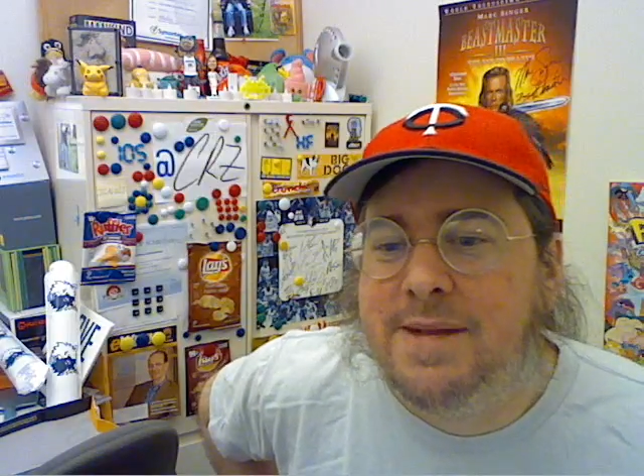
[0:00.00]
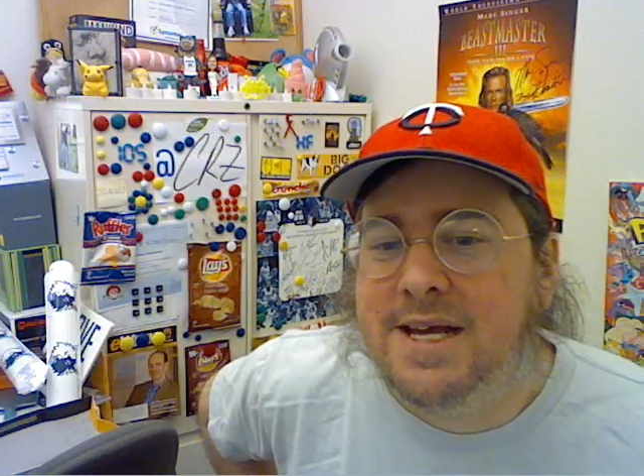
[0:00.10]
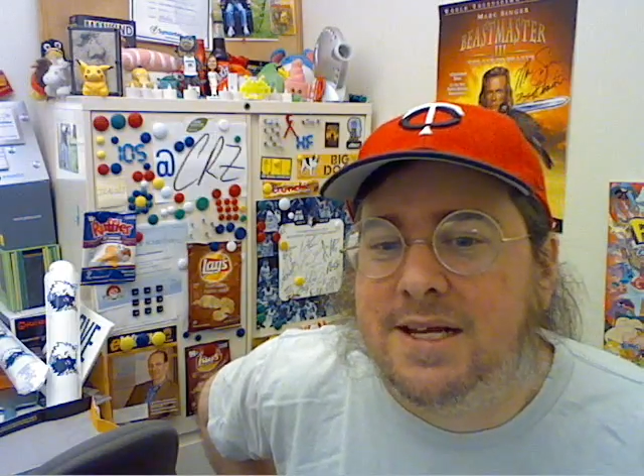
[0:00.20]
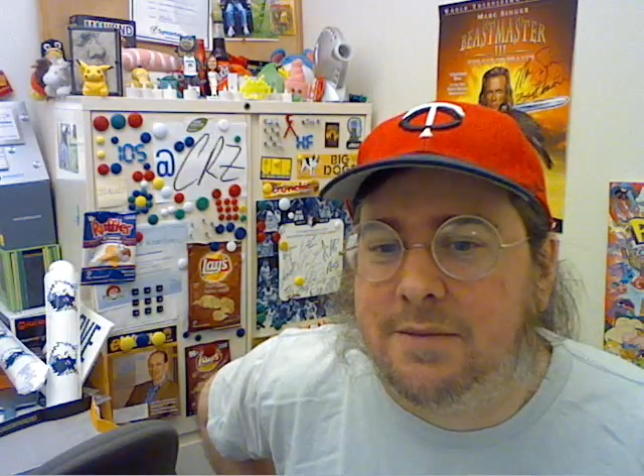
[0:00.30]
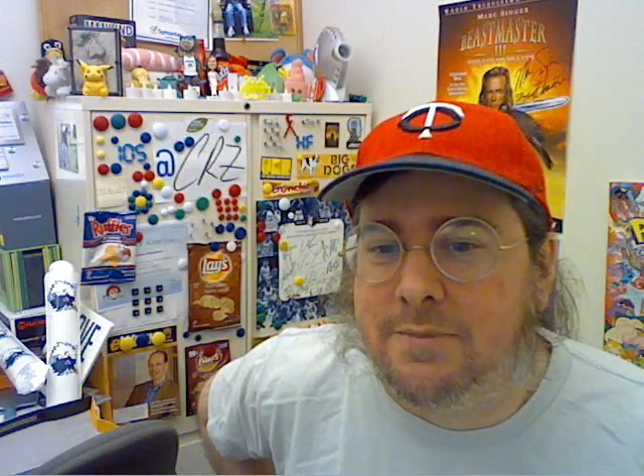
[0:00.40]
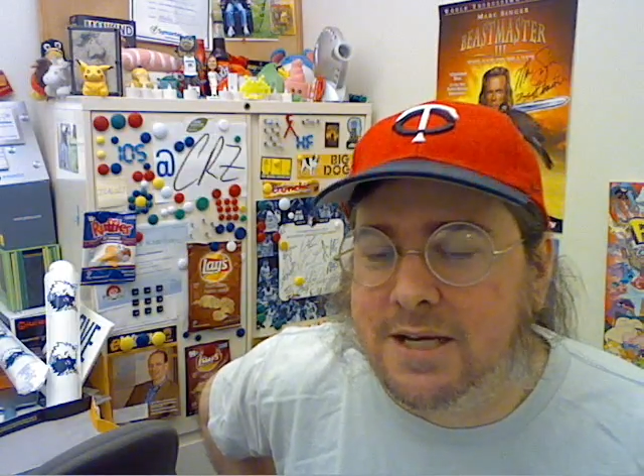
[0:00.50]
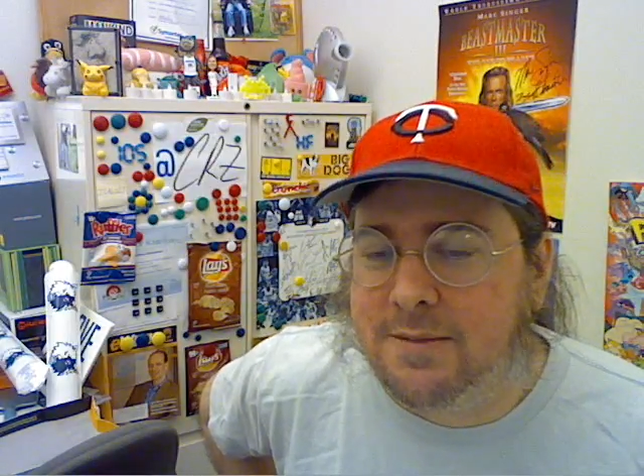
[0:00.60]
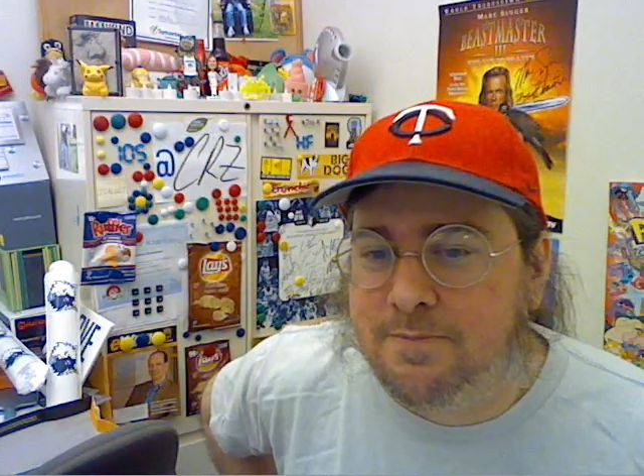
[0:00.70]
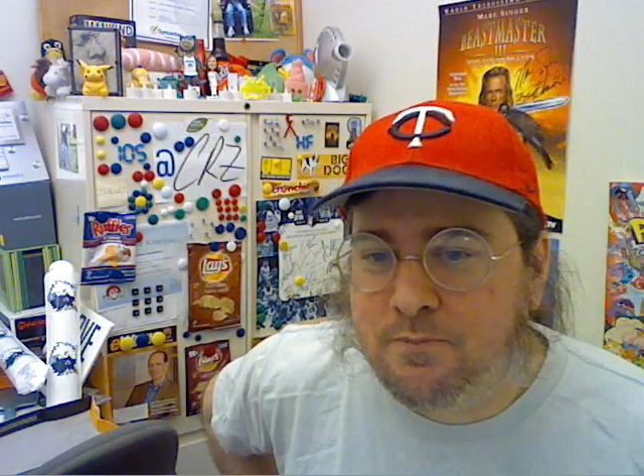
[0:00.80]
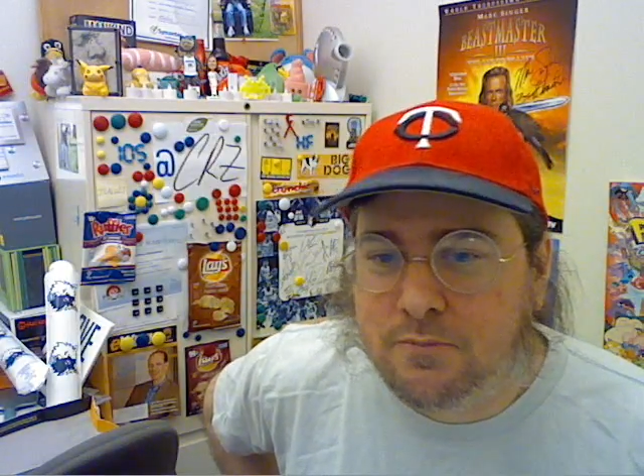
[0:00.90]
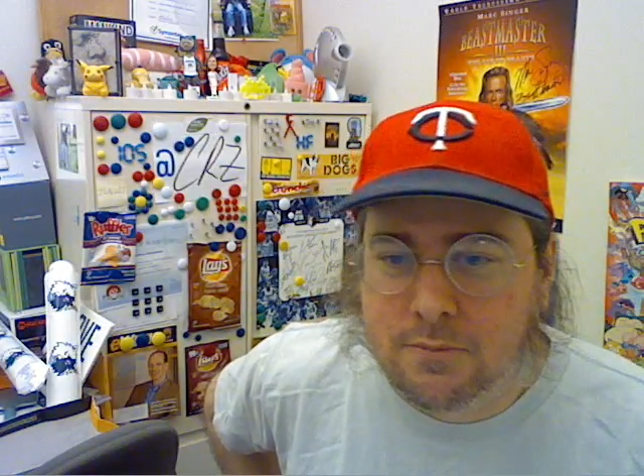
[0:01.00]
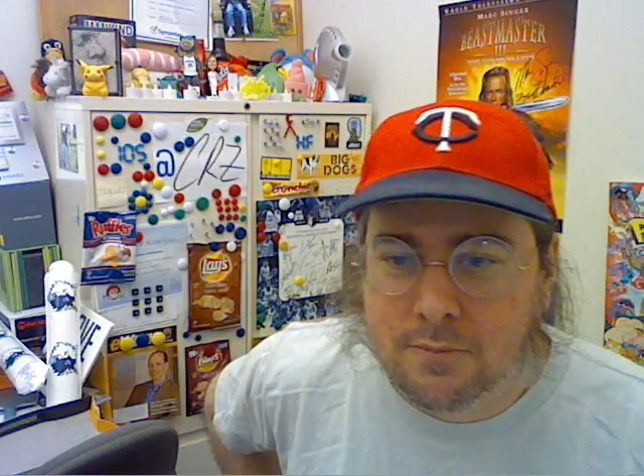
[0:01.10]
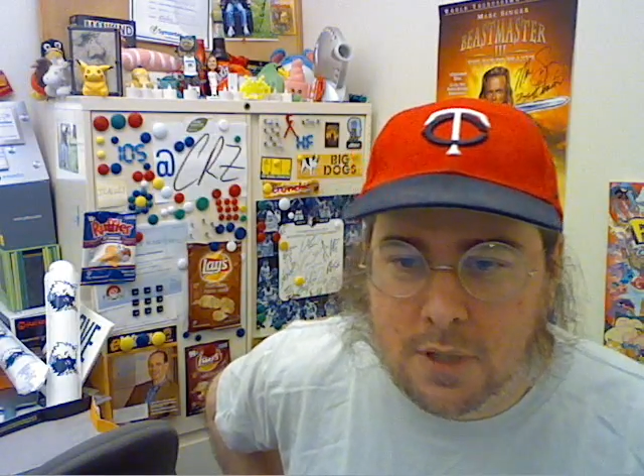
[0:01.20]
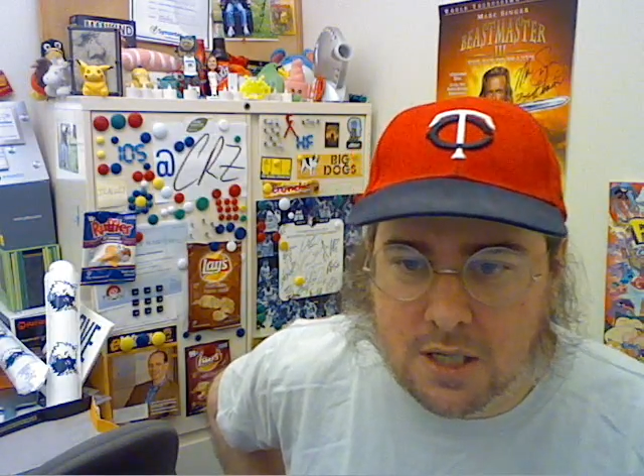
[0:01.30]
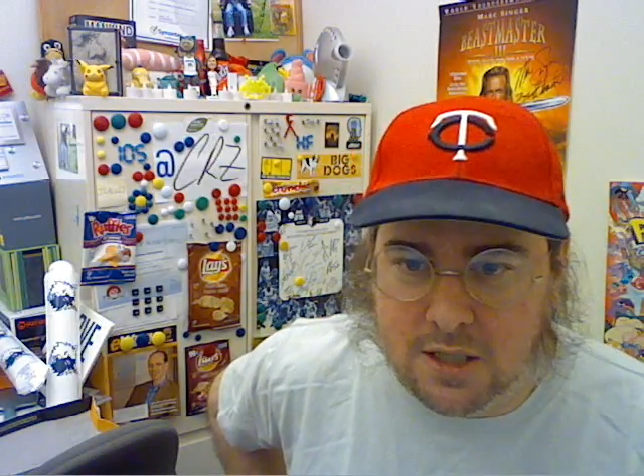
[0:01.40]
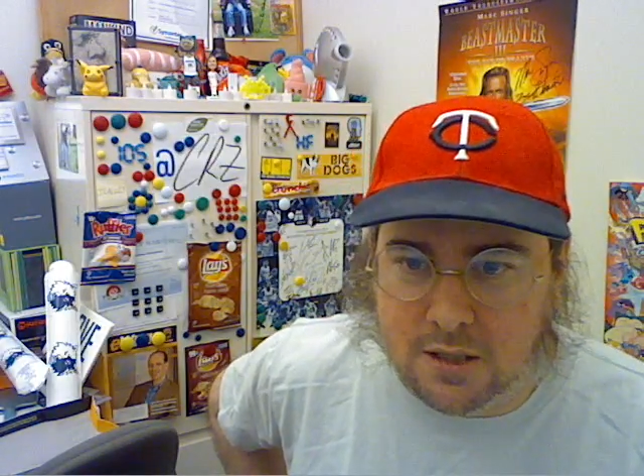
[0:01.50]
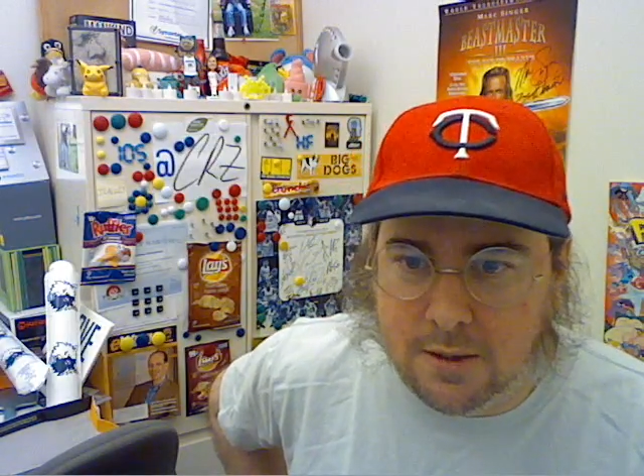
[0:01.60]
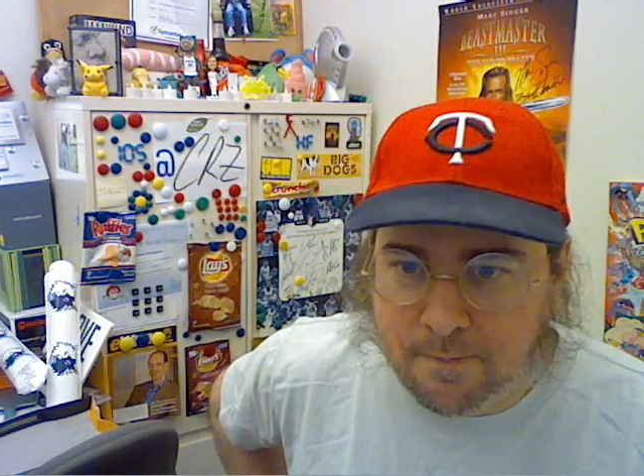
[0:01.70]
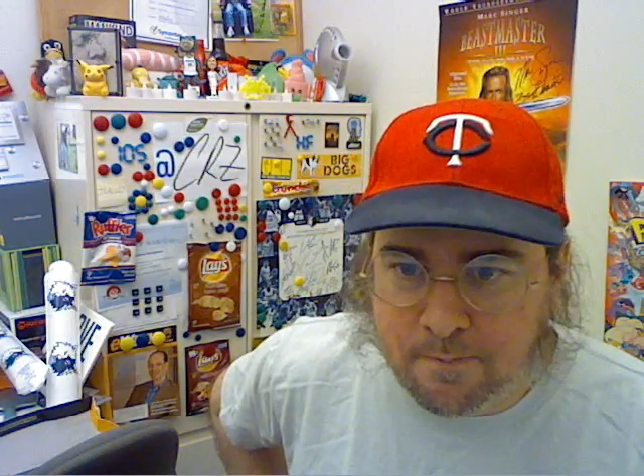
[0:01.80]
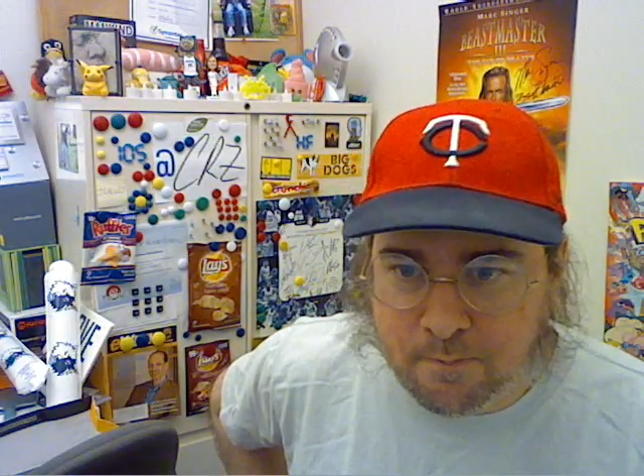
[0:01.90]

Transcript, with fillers: man on my monitor.